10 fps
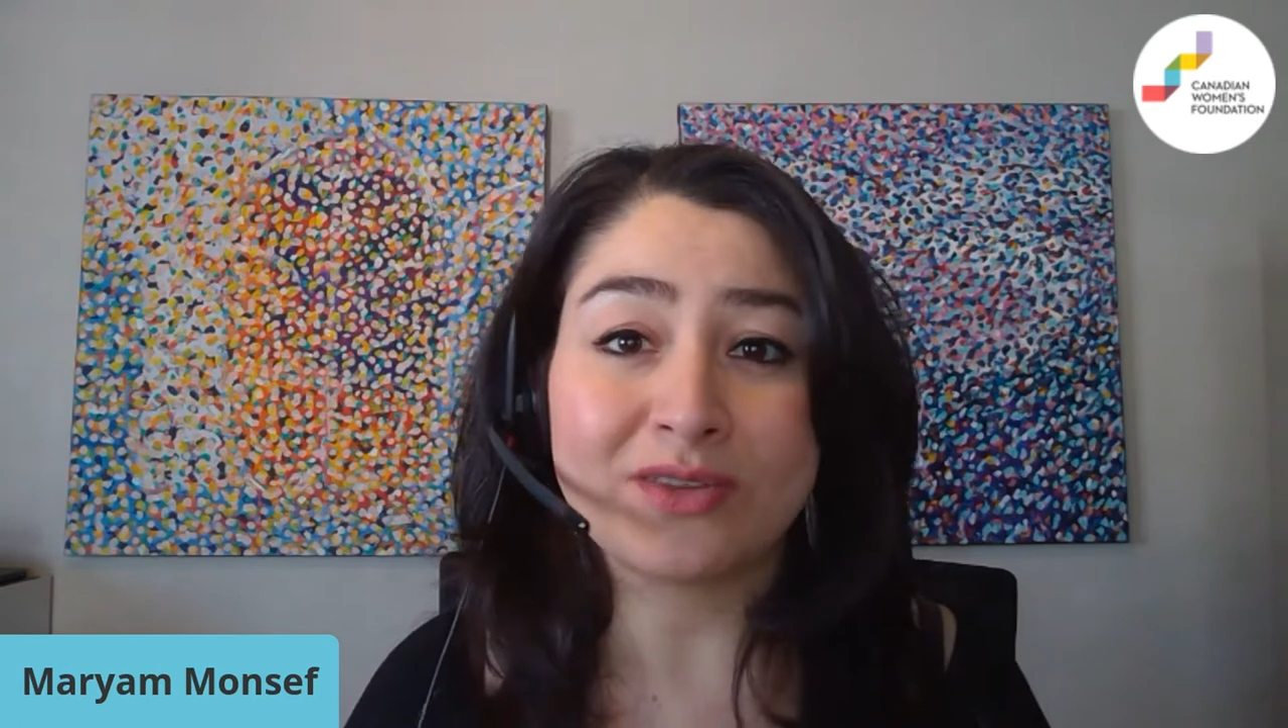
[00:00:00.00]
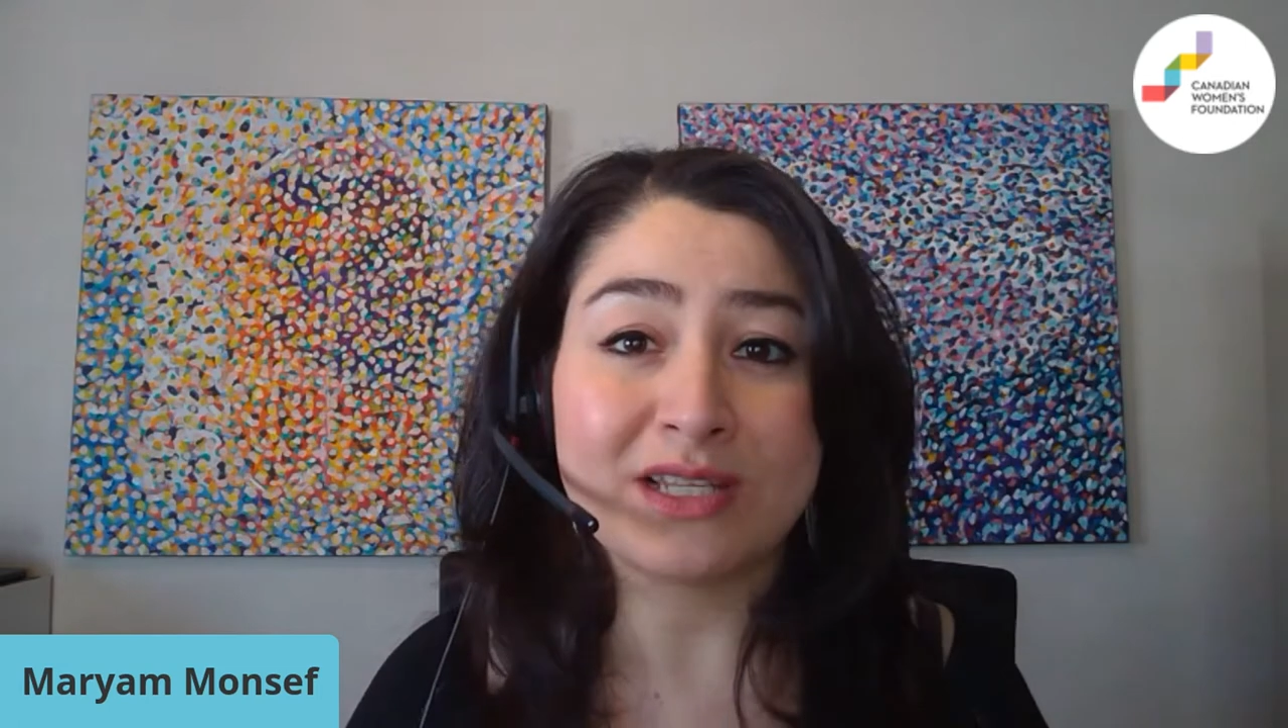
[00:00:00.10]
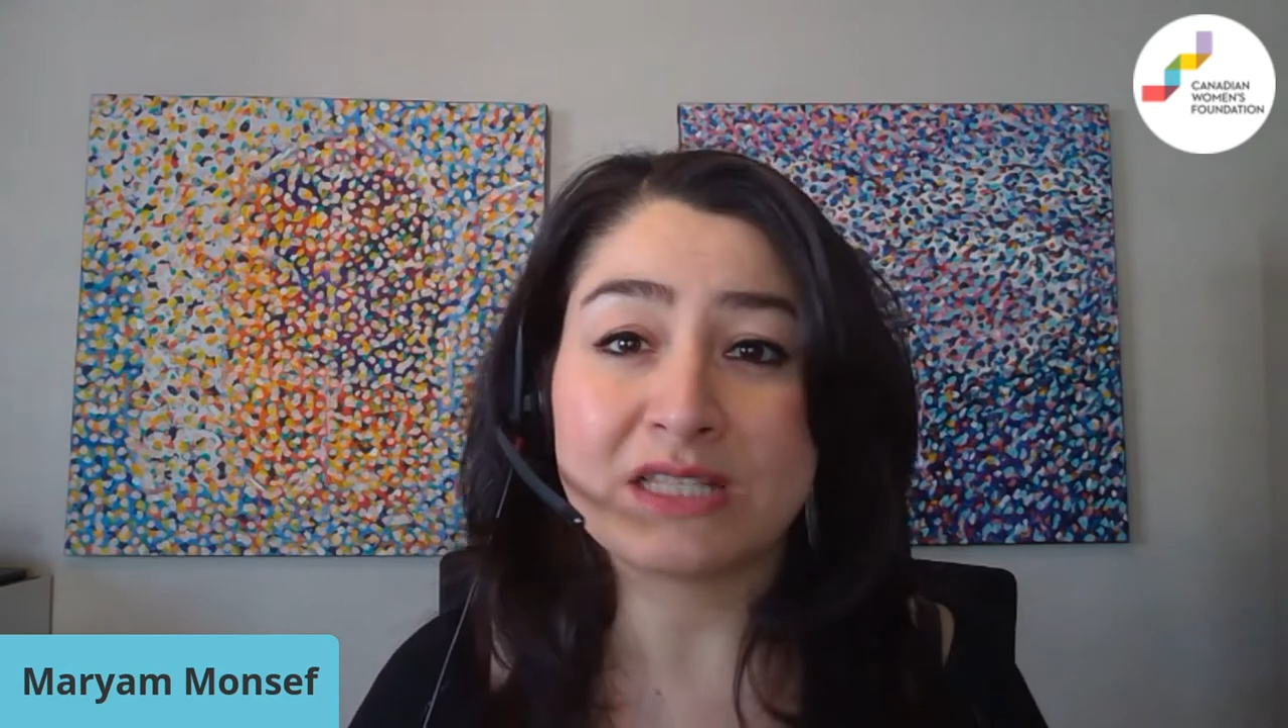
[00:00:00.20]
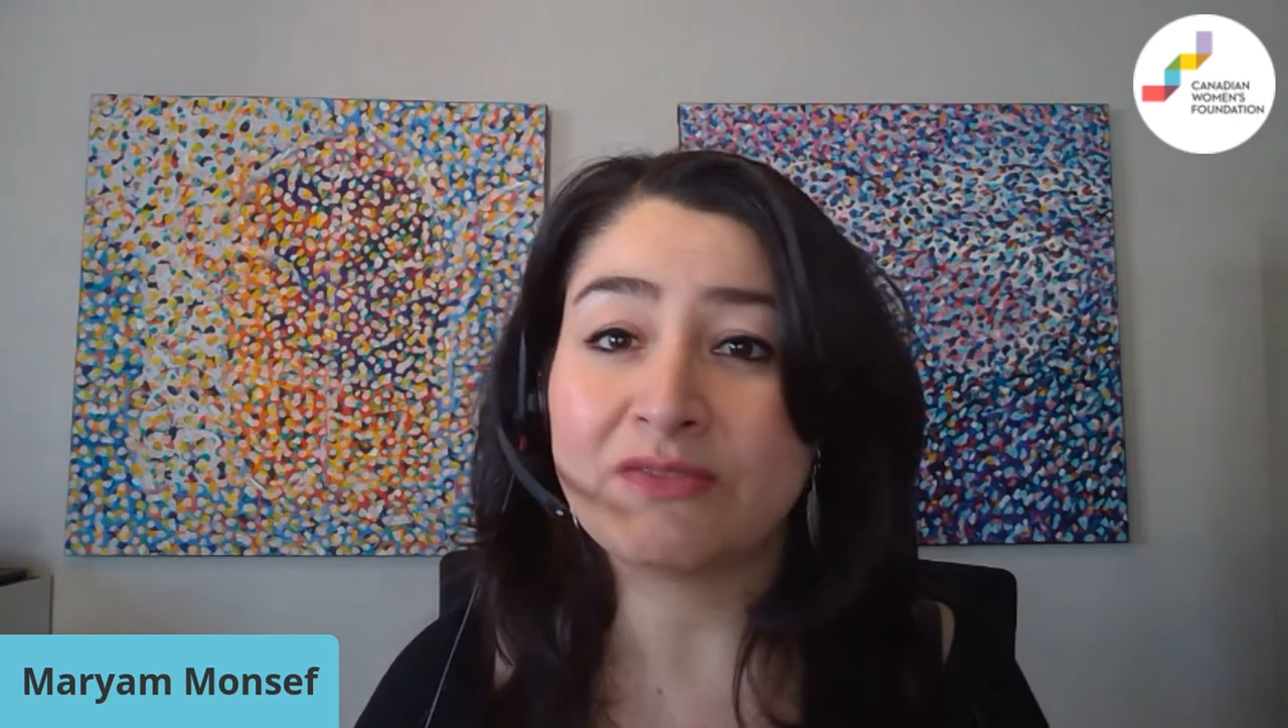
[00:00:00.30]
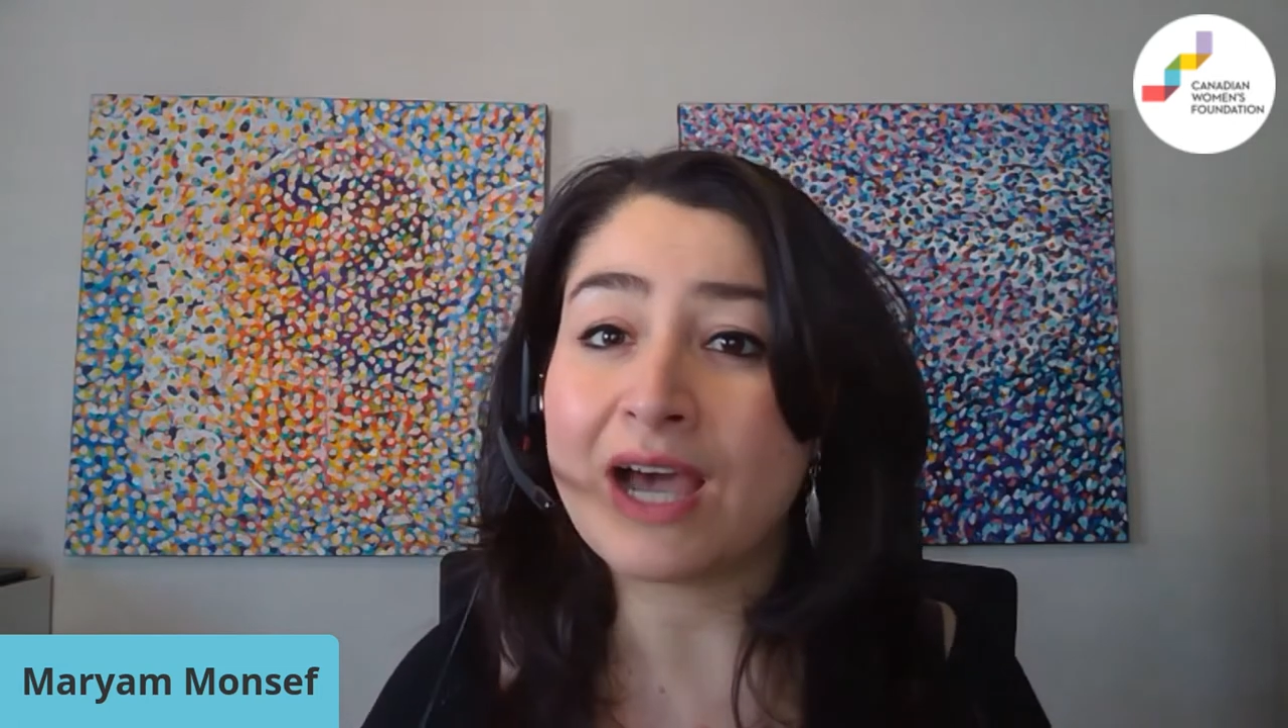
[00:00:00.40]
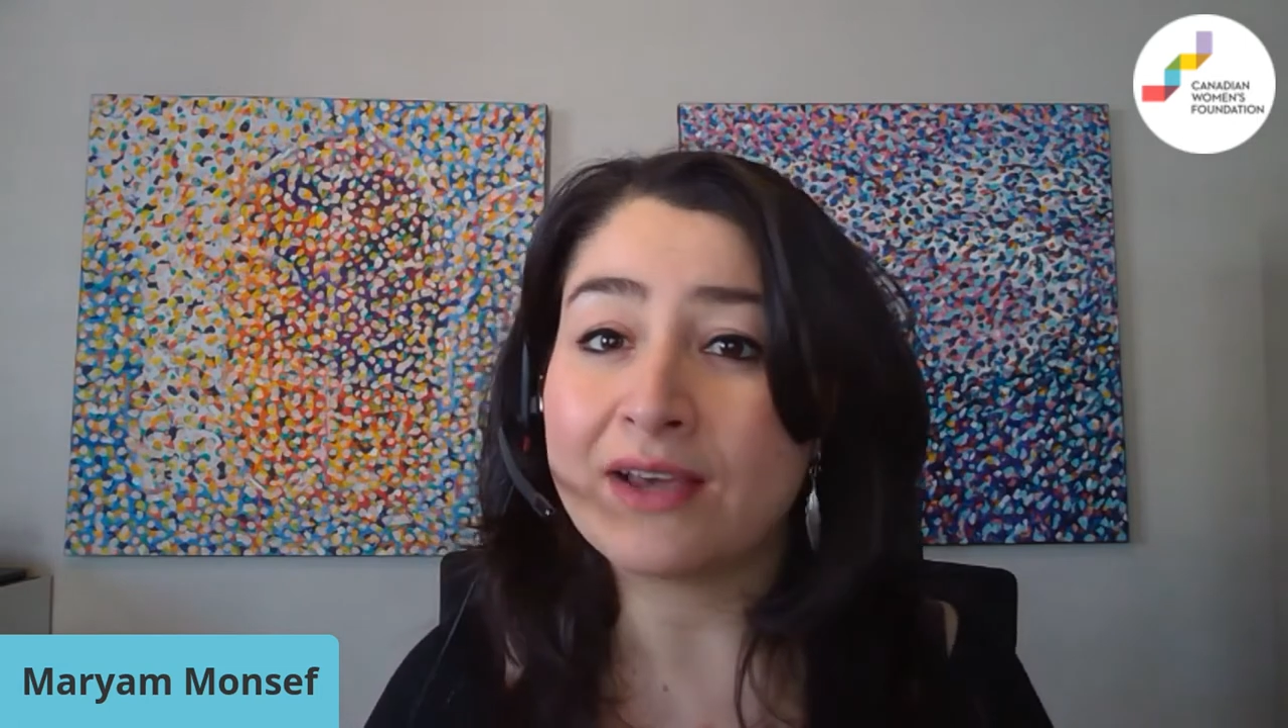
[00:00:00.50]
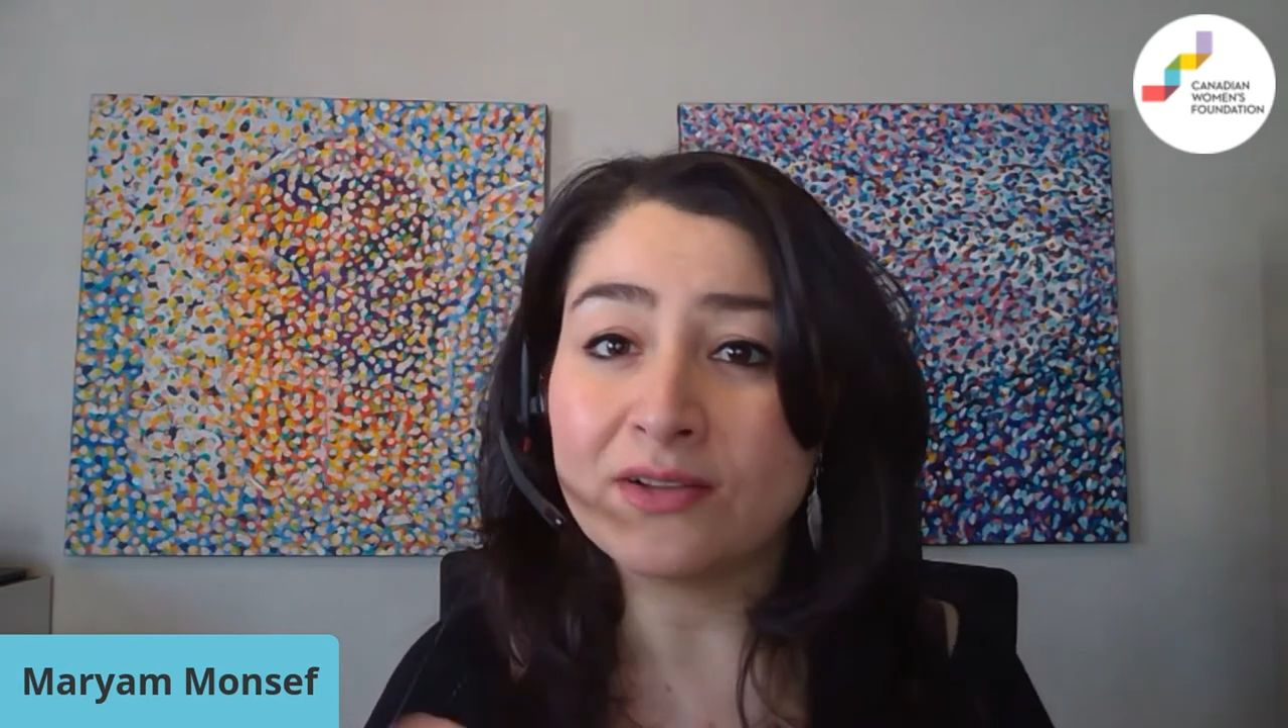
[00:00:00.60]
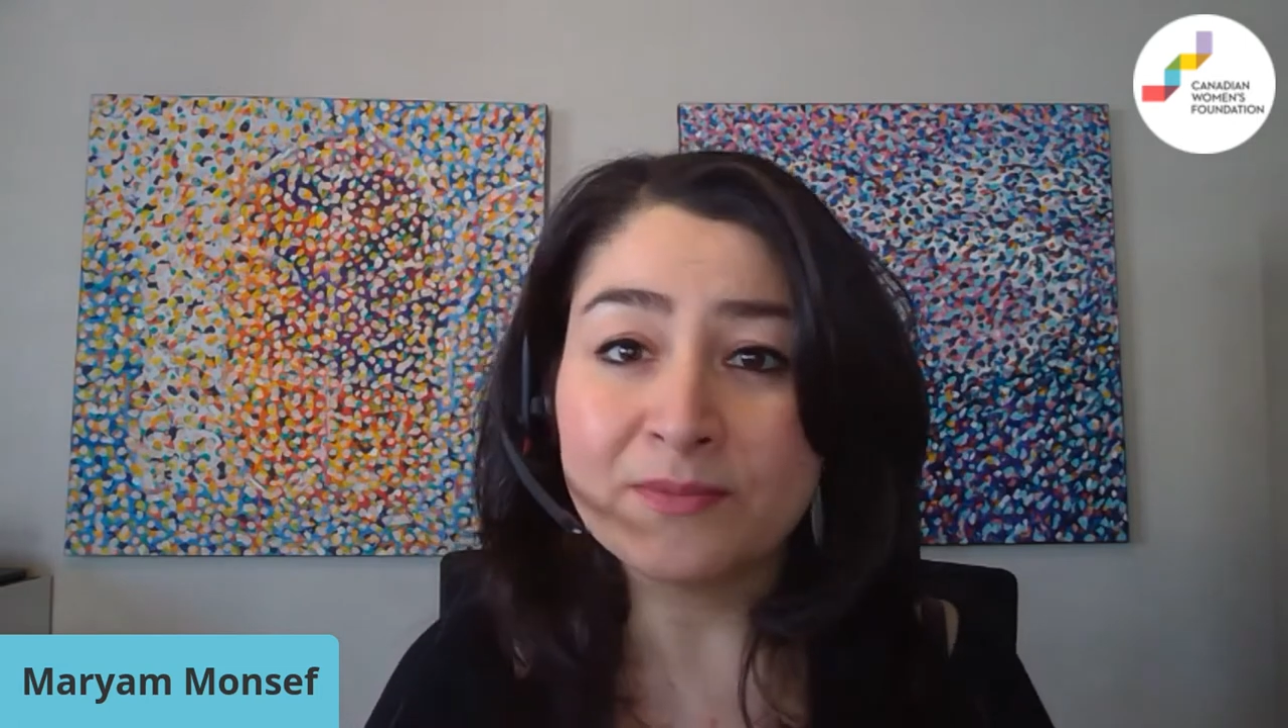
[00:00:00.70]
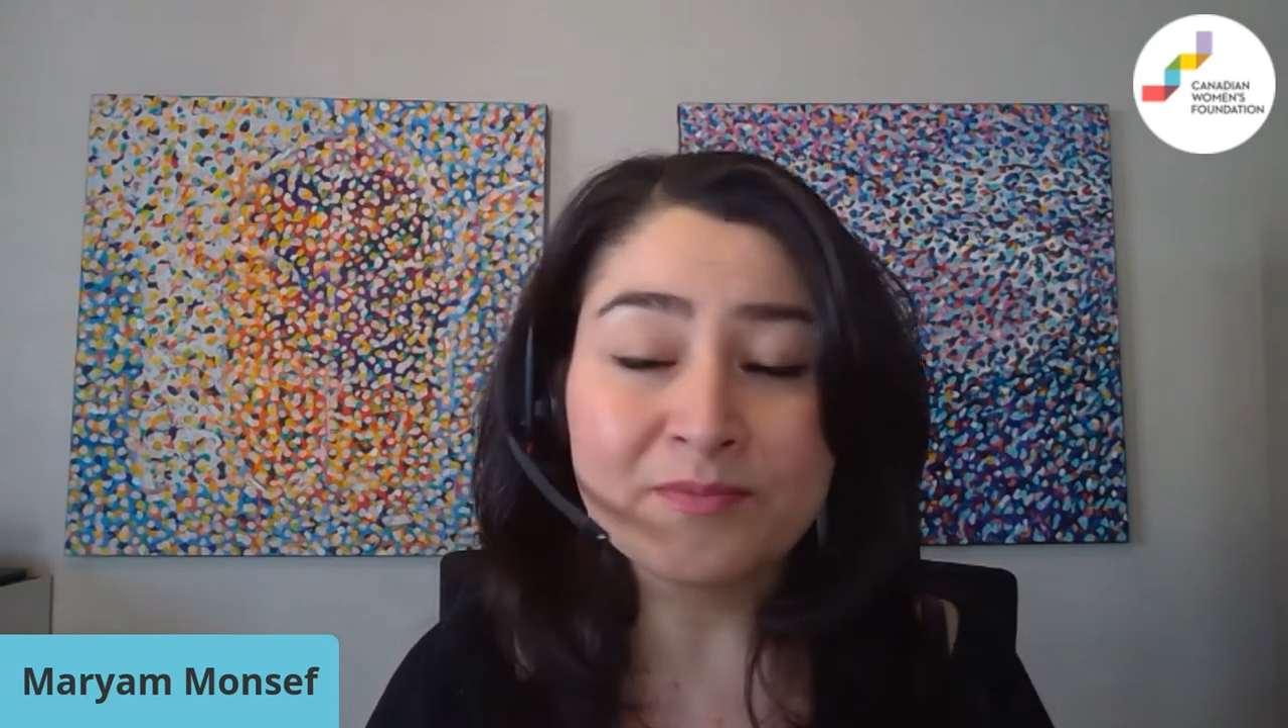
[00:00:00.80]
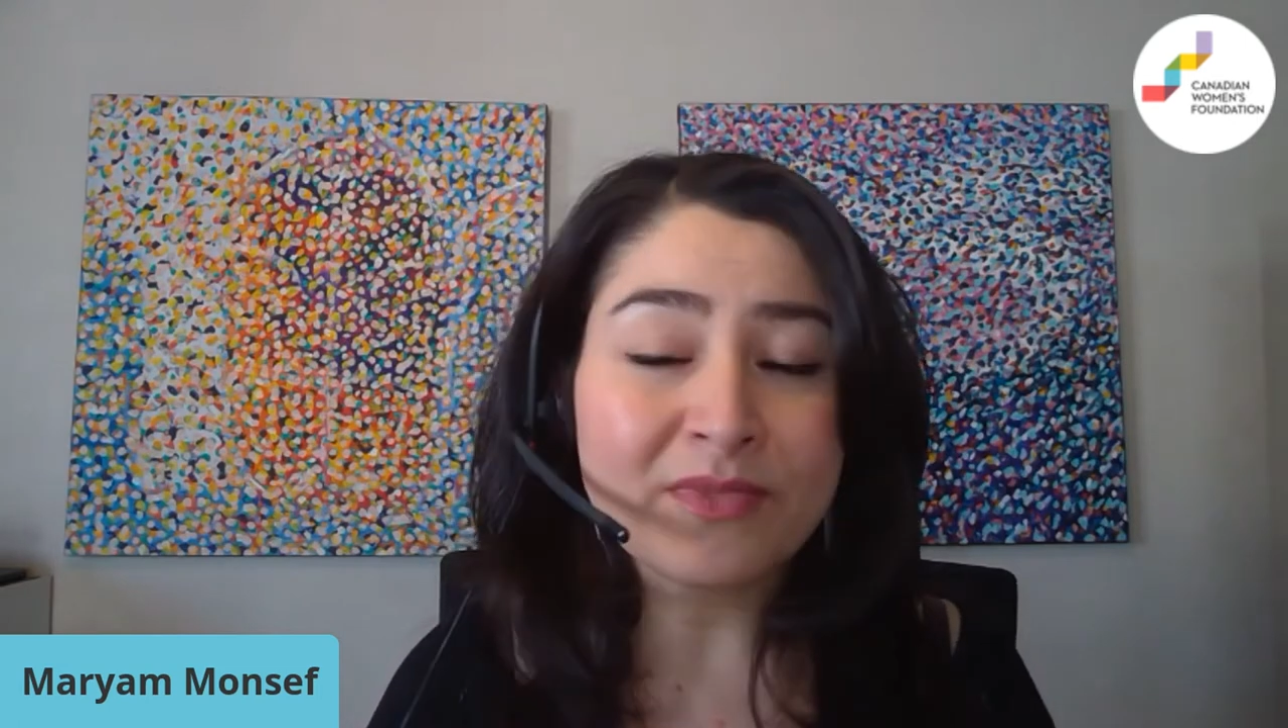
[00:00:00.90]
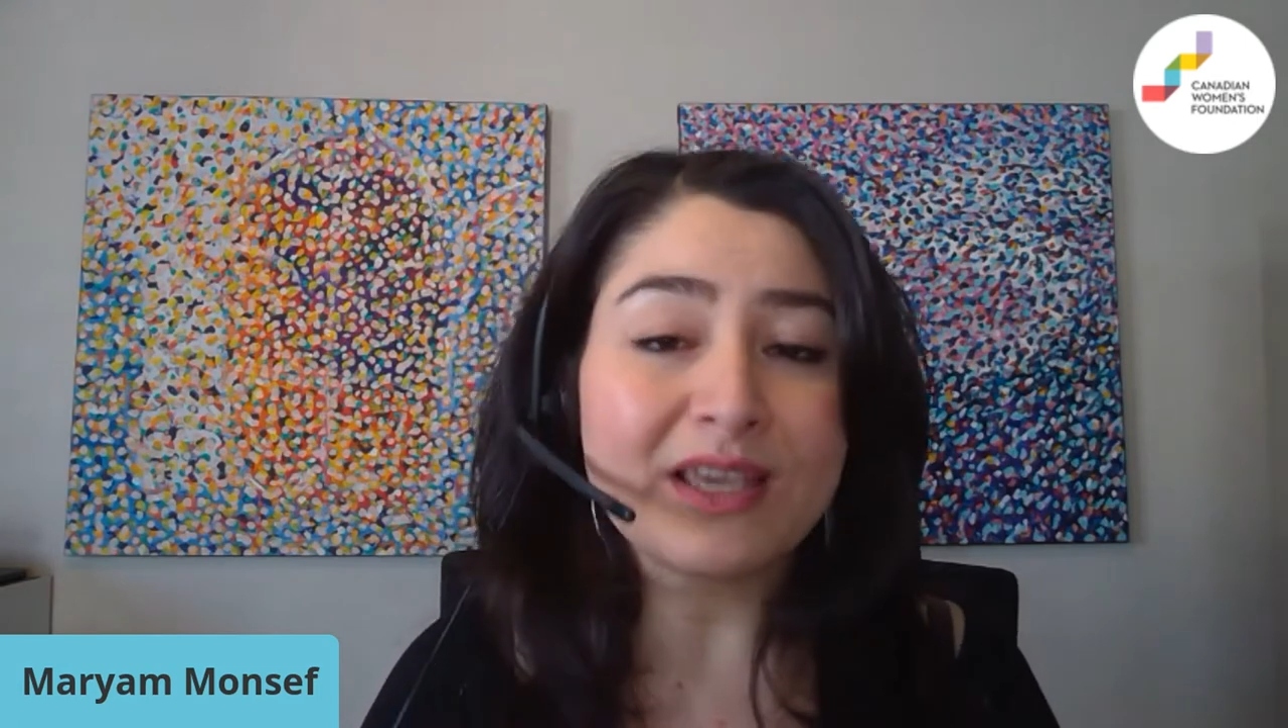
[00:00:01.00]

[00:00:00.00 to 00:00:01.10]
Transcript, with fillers: on this file